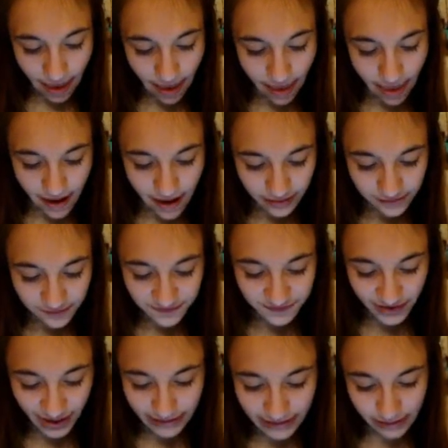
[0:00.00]
And
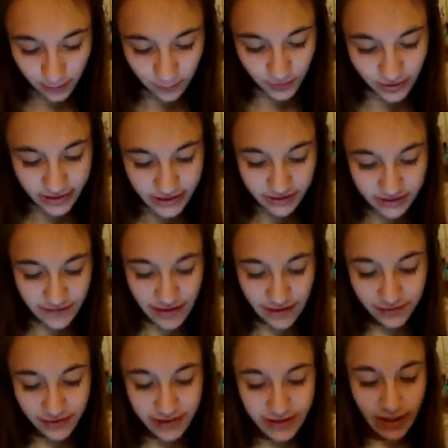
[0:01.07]
finally, what is your
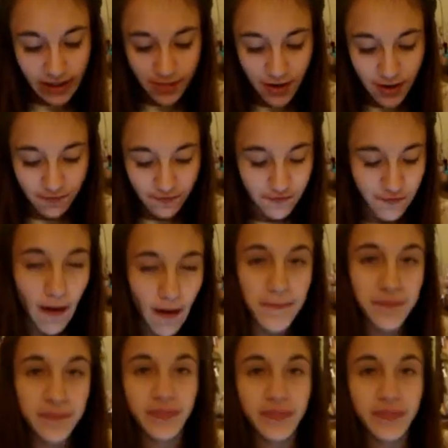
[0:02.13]
favorite thing about fall?